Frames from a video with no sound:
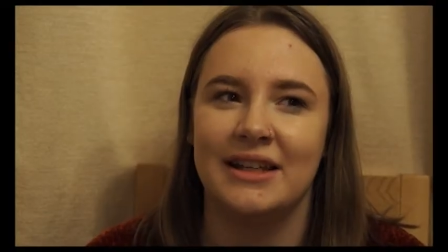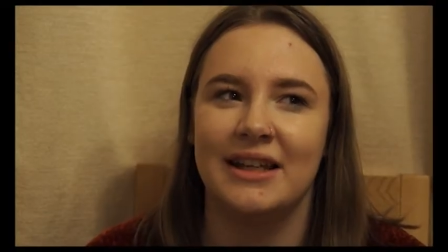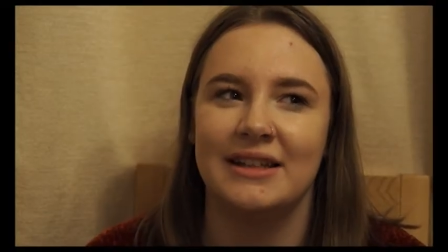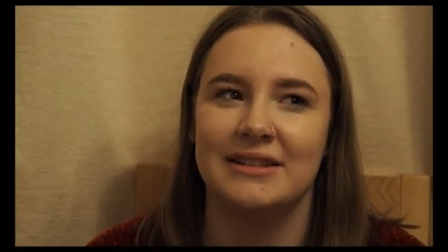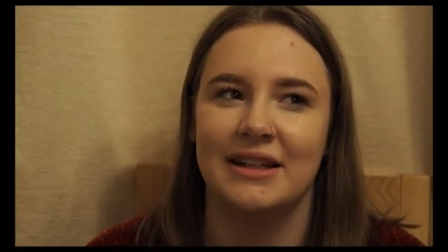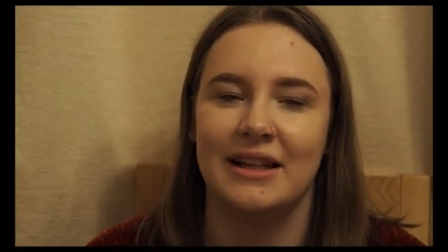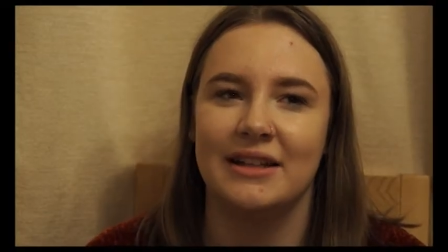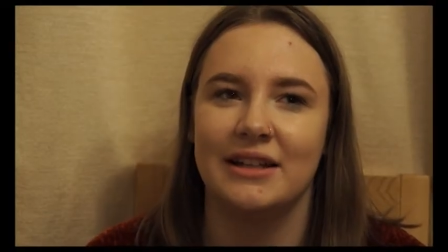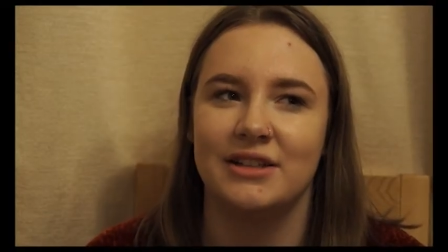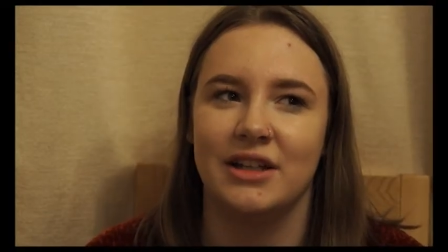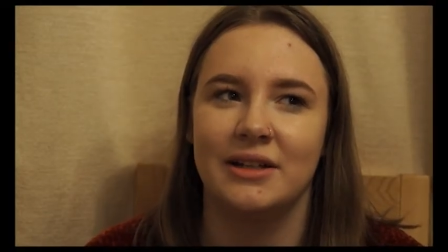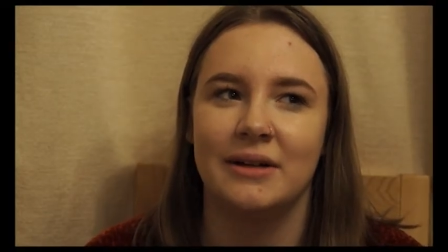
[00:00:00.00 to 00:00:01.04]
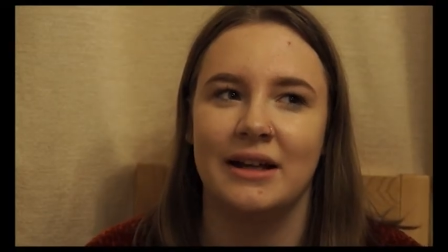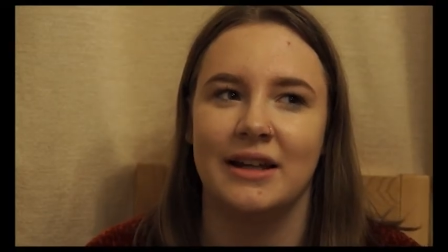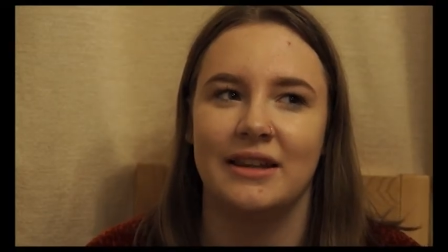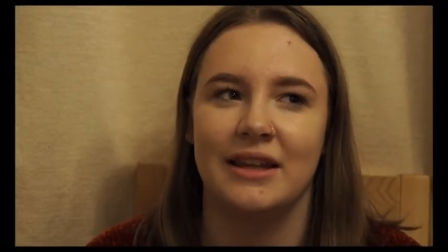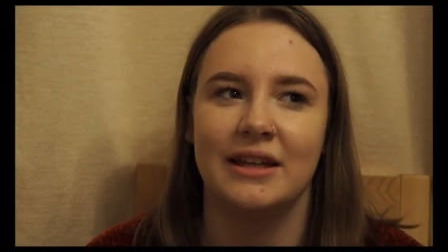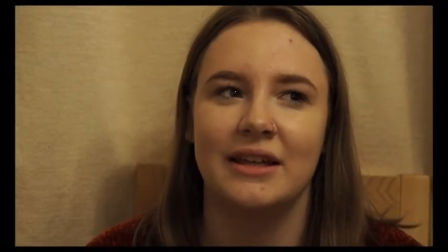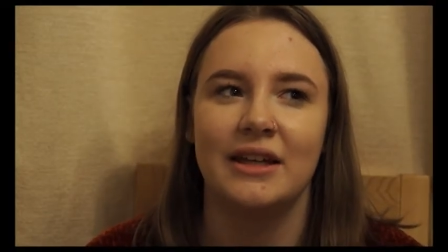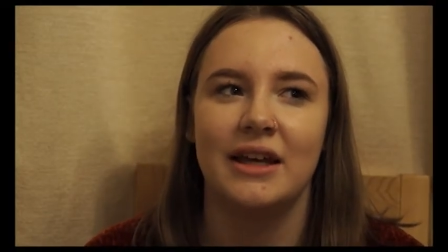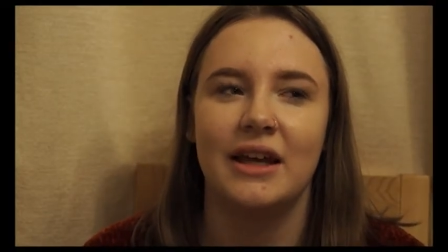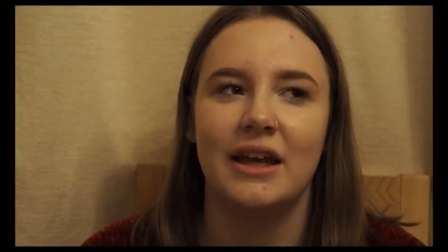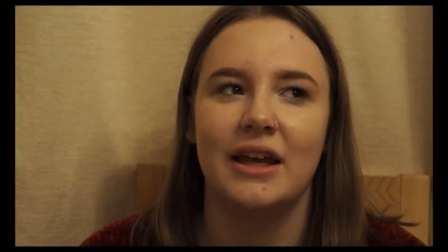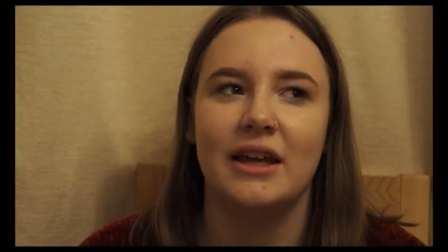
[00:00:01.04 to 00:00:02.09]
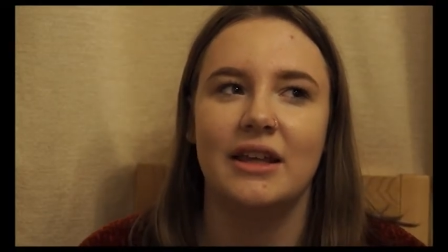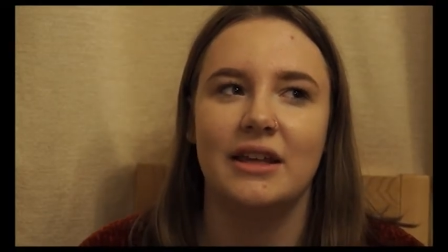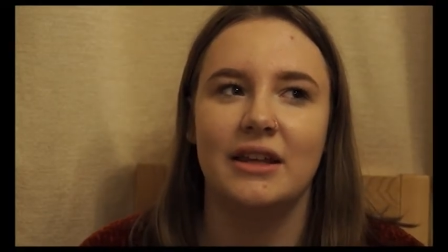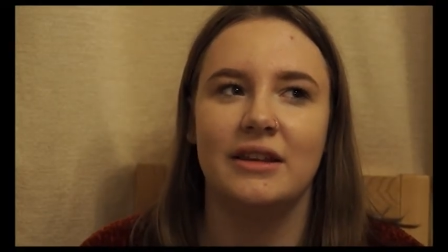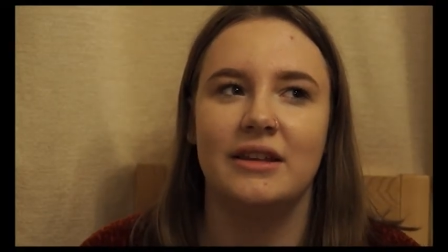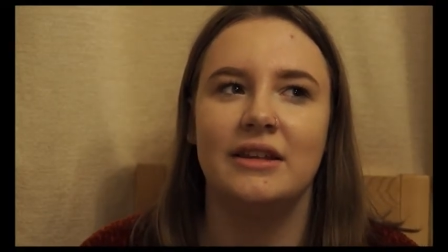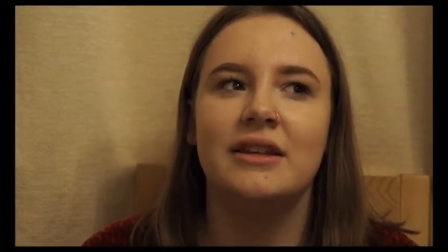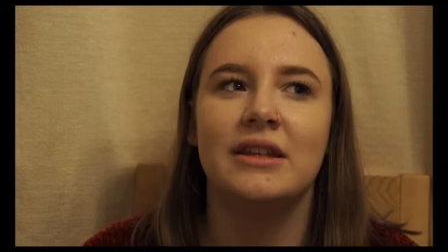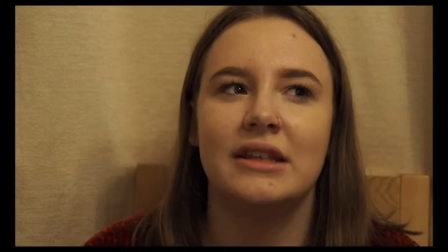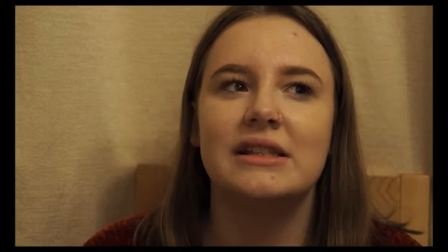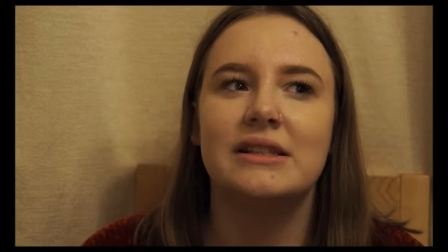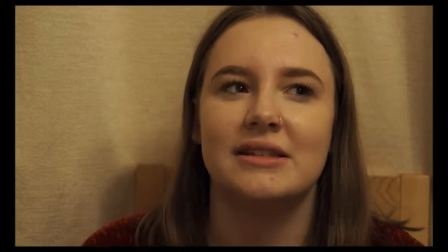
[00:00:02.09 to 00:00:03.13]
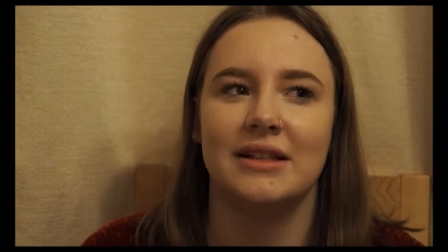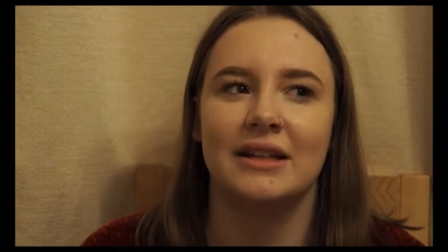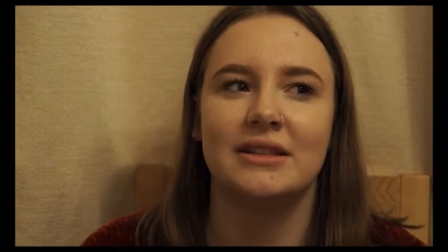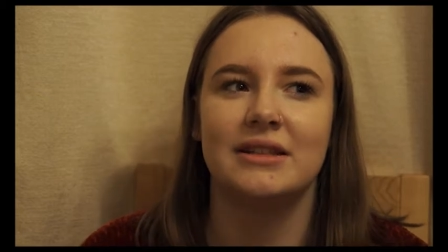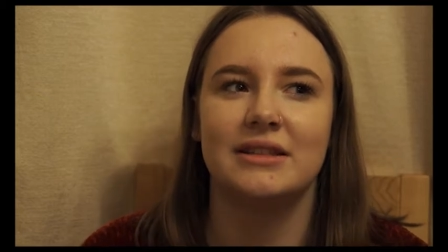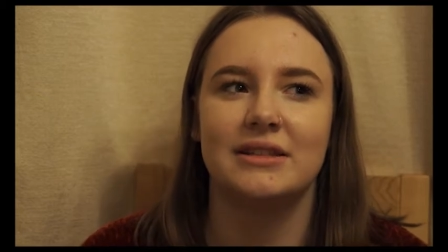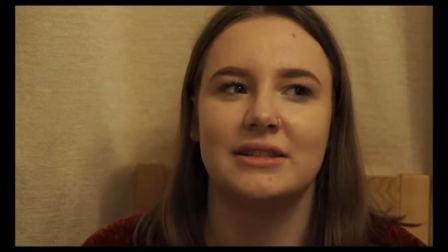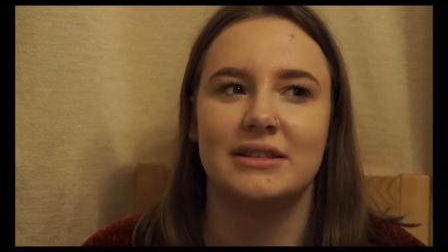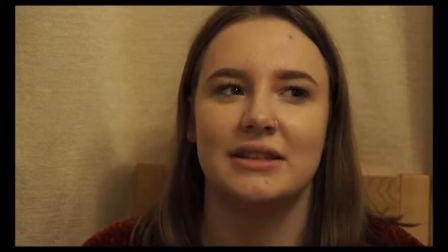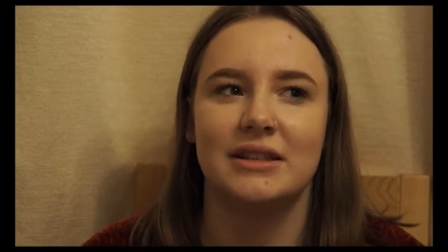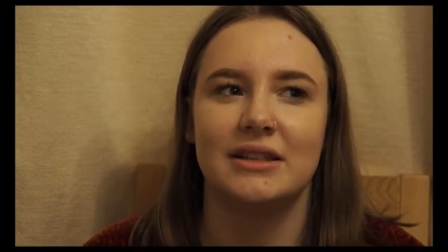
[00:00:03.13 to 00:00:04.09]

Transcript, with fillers: and it is still an issue. And I think the standards,